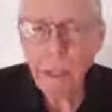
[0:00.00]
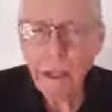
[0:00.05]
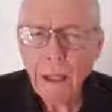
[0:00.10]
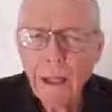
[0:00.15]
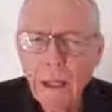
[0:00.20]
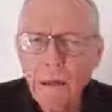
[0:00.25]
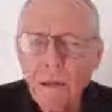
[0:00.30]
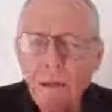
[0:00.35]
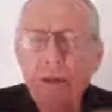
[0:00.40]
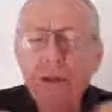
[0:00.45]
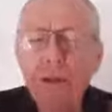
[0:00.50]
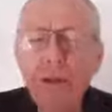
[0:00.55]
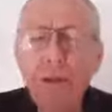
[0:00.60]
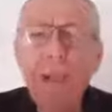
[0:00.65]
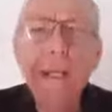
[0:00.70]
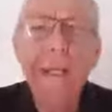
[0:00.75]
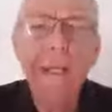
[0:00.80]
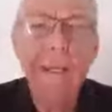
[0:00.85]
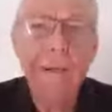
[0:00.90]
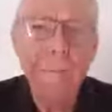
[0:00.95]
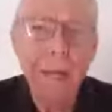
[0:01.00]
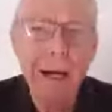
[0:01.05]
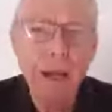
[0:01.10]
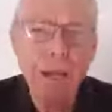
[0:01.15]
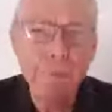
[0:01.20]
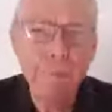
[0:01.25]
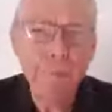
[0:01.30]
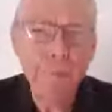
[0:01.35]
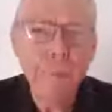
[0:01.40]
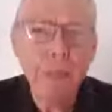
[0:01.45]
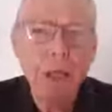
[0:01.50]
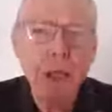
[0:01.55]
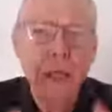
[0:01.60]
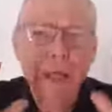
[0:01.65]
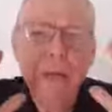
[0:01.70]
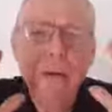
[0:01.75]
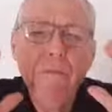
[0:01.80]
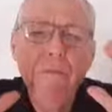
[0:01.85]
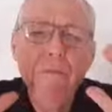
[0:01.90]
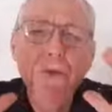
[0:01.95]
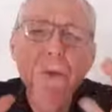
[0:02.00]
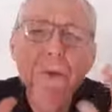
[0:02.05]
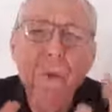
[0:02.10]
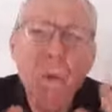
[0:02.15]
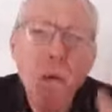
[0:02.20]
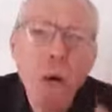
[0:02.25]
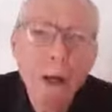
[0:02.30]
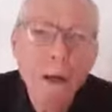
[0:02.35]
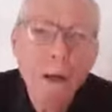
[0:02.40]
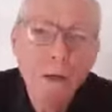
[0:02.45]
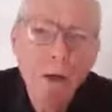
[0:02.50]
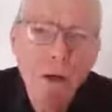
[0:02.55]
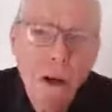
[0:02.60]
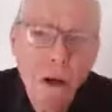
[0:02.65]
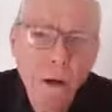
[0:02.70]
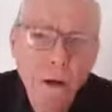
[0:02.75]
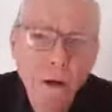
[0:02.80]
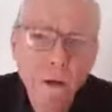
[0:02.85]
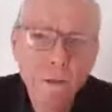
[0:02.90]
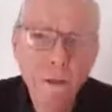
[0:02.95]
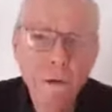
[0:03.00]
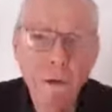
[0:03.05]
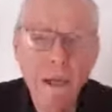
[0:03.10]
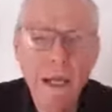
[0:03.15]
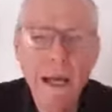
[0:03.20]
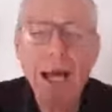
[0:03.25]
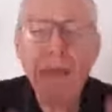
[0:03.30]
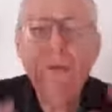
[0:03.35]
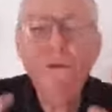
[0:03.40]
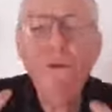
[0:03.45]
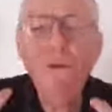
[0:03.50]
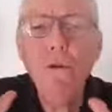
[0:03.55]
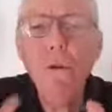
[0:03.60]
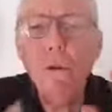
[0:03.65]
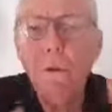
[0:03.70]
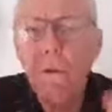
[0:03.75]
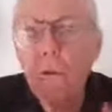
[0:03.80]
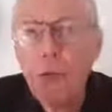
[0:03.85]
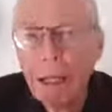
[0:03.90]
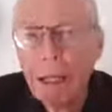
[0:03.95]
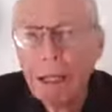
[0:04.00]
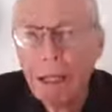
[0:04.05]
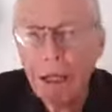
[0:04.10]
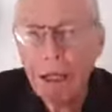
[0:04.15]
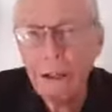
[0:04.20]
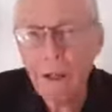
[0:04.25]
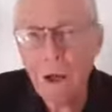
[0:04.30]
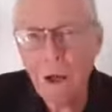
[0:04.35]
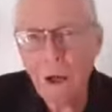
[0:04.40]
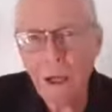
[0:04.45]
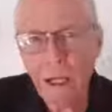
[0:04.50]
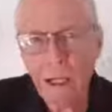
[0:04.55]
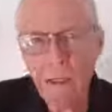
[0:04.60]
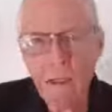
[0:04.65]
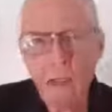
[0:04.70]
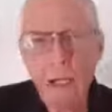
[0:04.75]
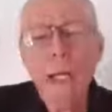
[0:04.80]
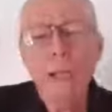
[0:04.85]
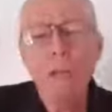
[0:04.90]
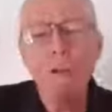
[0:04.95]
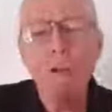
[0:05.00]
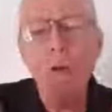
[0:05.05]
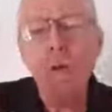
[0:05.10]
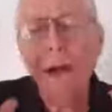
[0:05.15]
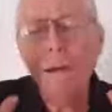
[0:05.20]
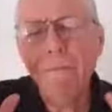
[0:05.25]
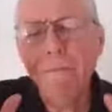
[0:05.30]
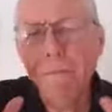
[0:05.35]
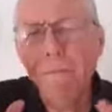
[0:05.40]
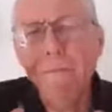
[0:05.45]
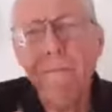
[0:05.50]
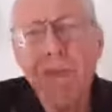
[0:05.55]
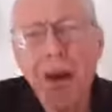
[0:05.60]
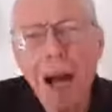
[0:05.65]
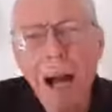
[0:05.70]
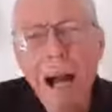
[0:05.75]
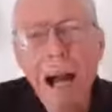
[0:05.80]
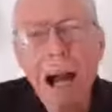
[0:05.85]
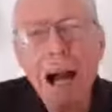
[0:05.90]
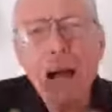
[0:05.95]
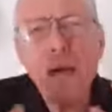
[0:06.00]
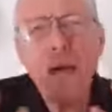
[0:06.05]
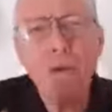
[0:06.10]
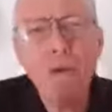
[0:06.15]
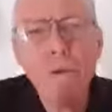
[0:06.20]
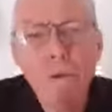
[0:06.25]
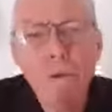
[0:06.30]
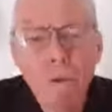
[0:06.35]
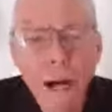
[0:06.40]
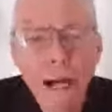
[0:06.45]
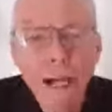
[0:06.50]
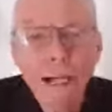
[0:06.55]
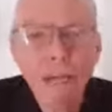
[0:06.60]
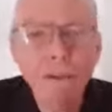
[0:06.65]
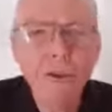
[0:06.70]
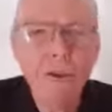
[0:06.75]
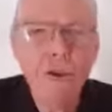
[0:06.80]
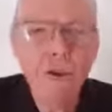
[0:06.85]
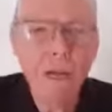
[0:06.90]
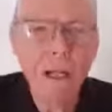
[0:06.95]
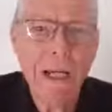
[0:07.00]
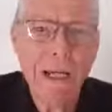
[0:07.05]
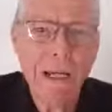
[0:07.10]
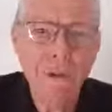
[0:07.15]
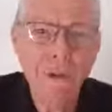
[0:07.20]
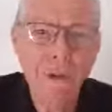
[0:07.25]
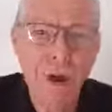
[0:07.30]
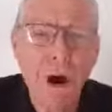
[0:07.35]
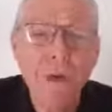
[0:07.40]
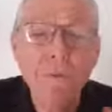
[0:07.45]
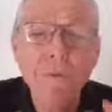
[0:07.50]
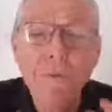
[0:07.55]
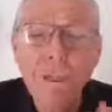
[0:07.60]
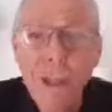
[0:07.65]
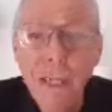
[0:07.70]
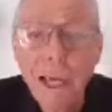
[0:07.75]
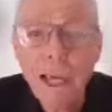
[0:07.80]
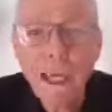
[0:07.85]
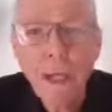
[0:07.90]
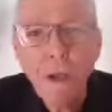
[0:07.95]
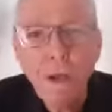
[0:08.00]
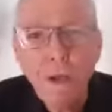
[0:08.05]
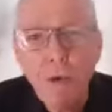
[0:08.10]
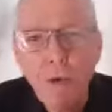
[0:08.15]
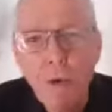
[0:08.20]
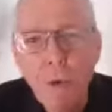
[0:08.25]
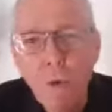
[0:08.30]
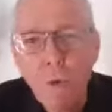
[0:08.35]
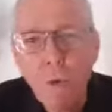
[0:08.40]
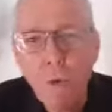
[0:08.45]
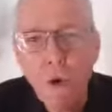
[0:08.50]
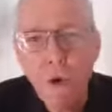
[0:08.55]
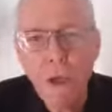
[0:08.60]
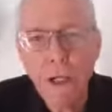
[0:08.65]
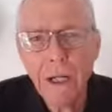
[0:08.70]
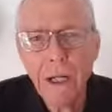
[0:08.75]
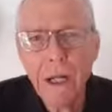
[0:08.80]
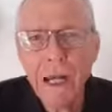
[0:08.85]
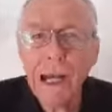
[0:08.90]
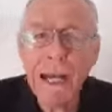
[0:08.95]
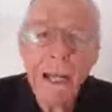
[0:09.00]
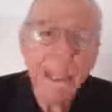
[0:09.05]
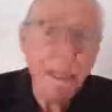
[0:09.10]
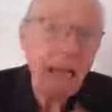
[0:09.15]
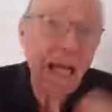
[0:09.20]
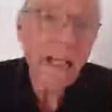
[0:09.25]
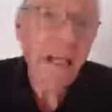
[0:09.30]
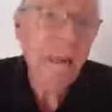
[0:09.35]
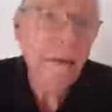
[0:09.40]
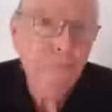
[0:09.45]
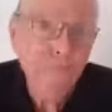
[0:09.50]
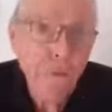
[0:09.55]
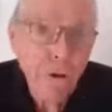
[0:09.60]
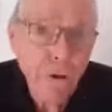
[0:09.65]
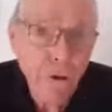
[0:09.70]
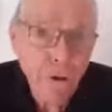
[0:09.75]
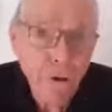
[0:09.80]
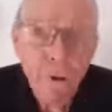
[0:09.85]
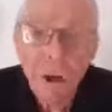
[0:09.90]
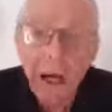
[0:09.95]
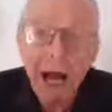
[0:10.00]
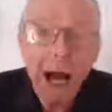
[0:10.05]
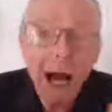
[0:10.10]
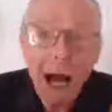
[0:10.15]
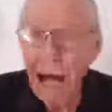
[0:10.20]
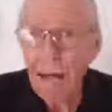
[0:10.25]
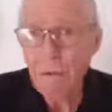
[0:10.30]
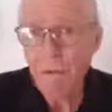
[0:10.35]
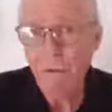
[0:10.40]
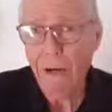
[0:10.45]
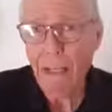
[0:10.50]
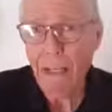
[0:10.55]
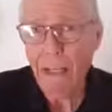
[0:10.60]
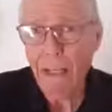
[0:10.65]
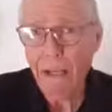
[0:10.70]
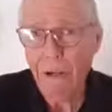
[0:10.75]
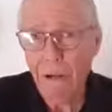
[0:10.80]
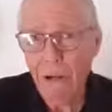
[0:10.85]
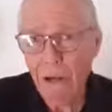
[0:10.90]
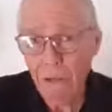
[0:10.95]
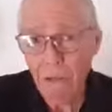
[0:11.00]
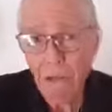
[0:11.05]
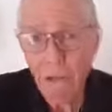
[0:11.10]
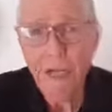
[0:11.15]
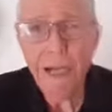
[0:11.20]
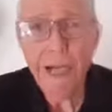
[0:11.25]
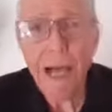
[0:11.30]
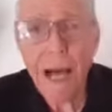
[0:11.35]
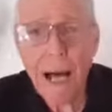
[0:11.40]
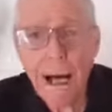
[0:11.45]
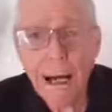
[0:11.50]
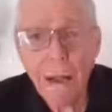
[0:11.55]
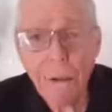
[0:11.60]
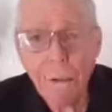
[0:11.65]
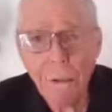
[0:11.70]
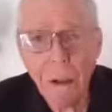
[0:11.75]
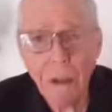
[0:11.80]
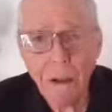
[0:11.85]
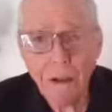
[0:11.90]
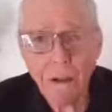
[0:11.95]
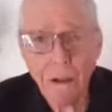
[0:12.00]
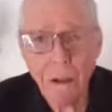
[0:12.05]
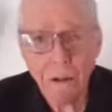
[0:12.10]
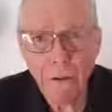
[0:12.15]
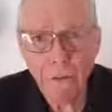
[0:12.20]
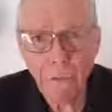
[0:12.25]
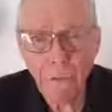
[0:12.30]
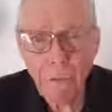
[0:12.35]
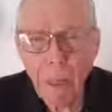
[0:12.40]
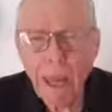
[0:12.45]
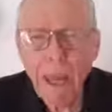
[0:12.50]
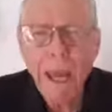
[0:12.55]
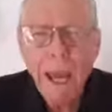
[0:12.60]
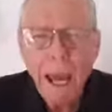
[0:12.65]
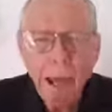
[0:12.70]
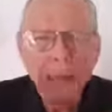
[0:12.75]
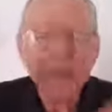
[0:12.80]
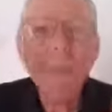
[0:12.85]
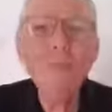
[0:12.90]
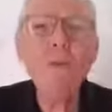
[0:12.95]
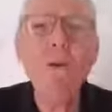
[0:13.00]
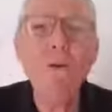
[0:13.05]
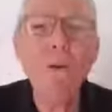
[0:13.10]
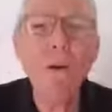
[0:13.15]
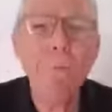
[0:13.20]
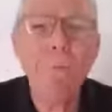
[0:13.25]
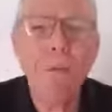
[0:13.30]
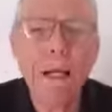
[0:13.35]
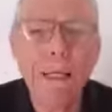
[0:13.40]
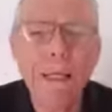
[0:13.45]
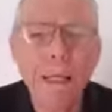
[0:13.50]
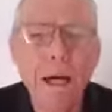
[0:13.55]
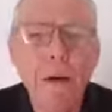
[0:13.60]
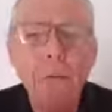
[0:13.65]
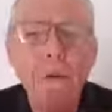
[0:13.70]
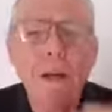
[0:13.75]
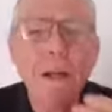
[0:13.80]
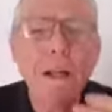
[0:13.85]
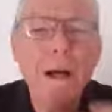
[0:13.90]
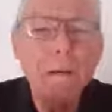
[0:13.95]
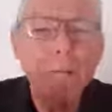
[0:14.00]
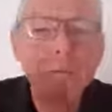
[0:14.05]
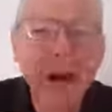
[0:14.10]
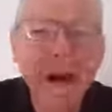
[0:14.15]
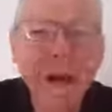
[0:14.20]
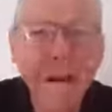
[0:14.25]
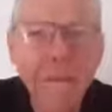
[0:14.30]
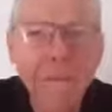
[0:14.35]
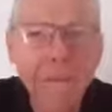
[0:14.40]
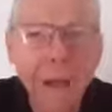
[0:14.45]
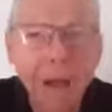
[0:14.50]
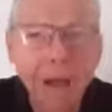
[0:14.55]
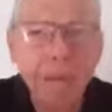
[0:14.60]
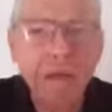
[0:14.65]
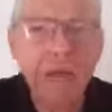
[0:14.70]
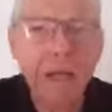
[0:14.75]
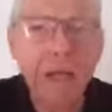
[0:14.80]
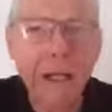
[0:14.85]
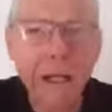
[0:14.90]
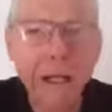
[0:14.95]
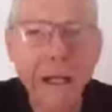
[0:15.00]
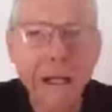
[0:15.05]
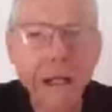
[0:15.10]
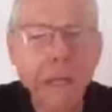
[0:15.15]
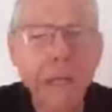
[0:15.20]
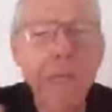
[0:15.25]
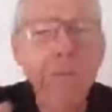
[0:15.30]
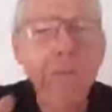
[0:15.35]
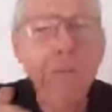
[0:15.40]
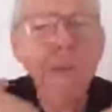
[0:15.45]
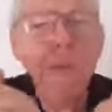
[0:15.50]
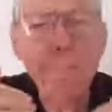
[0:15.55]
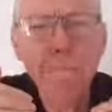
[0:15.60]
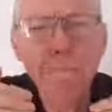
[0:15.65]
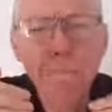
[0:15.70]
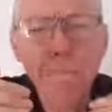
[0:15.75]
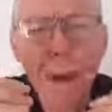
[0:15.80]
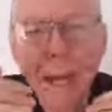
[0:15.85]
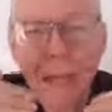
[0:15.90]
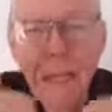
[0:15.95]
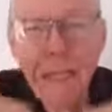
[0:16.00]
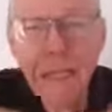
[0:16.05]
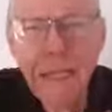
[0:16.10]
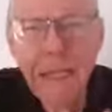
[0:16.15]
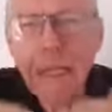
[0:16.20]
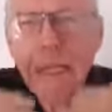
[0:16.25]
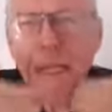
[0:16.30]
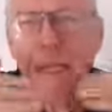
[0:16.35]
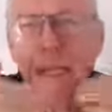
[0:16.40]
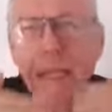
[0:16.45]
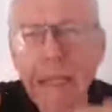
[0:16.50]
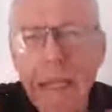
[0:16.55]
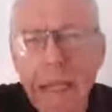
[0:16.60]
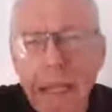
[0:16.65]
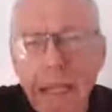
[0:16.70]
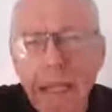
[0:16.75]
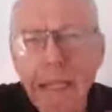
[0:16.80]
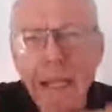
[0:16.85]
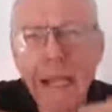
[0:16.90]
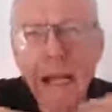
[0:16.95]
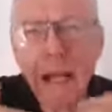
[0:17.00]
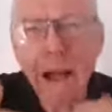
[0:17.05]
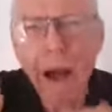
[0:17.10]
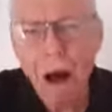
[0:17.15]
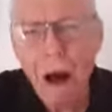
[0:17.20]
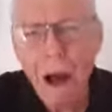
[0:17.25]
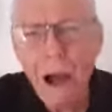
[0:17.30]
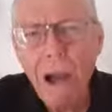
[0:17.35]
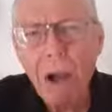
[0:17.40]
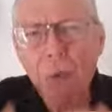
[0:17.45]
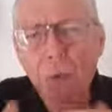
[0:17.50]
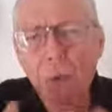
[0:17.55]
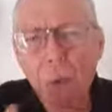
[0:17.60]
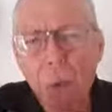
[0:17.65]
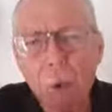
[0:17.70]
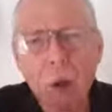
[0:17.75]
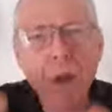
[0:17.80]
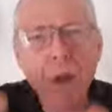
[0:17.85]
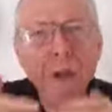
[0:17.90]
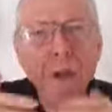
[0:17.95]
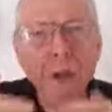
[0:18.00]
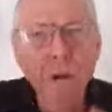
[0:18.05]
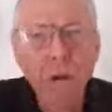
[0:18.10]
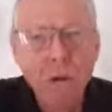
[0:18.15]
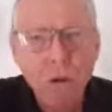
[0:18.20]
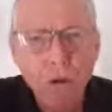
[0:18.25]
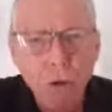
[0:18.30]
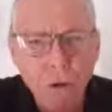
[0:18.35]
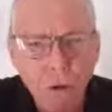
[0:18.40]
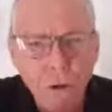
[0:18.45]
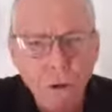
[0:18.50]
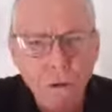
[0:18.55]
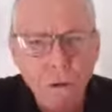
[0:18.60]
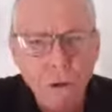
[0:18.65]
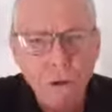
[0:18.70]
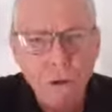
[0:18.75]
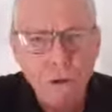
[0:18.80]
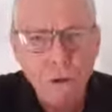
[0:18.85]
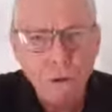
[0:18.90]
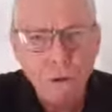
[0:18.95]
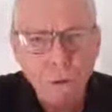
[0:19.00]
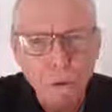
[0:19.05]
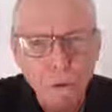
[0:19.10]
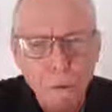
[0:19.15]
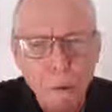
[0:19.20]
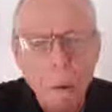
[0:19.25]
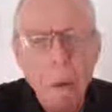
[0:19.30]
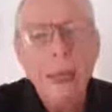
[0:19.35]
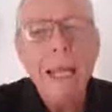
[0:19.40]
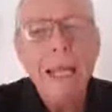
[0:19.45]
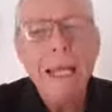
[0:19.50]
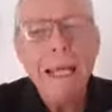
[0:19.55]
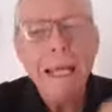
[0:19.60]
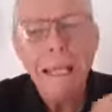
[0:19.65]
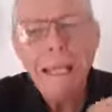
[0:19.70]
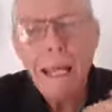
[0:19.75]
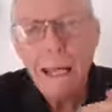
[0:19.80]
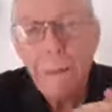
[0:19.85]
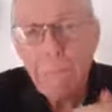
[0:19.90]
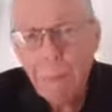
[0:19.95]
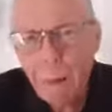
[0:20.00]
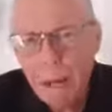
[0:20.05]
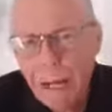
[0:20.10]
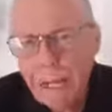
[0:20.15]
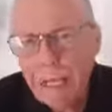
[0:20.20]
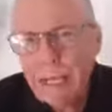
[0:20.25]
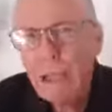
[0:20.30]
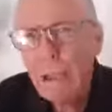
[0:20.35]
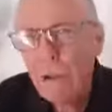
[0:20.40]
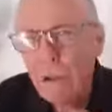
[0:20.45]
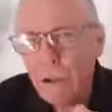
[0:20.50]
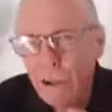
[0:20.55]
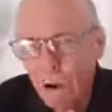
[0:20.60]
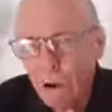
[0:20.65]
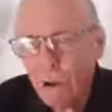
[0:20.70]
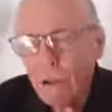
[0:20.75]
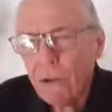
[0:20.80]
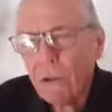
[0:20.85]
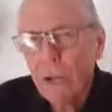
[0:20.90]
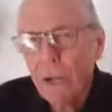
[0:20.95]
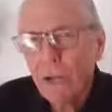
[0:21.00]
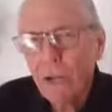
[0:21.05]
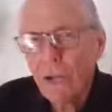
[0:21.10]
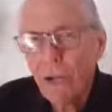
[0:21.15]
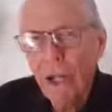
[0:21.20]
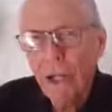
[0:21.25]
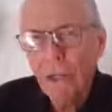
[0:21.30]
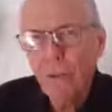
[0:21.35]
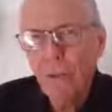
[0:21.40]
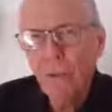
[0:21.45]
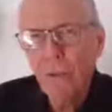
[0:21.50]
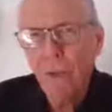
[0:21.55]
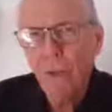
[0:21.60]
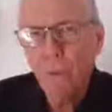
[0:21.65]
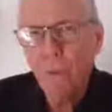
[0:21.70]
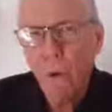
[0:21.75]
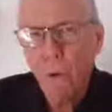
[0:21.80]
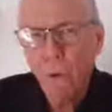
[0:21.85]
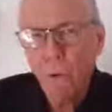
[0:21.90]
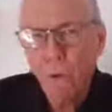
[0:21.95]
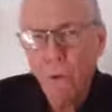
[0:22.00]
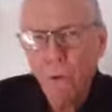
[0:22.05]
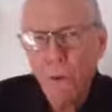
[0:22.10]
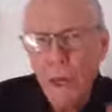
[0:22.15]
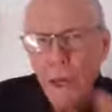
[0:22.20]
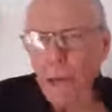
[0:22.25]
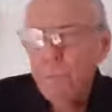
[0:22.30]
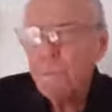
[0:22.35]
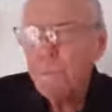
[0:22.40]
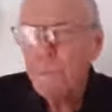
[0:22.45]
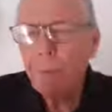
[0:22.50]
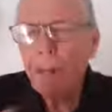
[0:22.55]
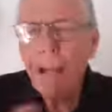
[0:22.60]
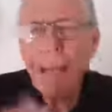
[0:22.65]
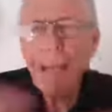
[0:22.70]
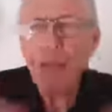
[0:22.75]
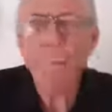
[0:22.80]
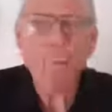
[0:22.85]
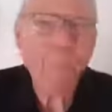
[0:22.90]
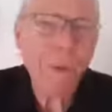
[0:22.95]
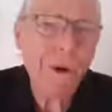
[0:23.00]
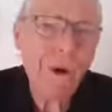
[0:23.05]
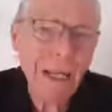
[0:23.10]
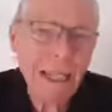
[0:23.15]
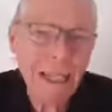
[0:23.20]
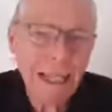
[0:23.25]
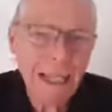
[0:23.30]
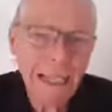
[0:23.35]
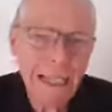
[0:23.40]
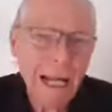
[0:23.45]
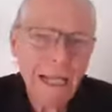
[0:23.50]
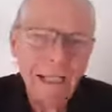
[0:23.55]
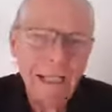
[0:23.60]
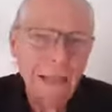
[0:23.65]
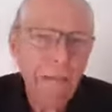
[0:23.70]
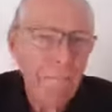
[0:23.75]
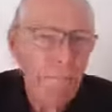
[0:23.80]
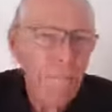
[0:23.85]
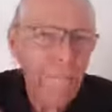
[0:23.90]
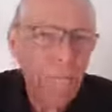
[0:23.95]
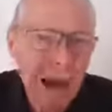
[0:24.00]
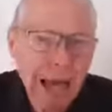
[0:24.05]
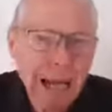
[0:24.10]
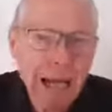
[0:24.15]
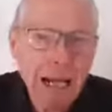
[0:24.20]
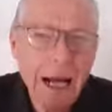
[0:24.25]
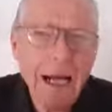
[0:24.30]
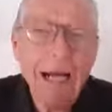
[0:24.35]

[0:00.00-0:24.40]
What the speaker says: Because you think about it, if you're well known and you're recognized, you have a far greater chance of selling your work than if you aren't recognized and aren't well known. And I talk about that when I'm mentoring. The basic thing that I want you to do is get paintings onto strangers' walls. And the price doesn't matter.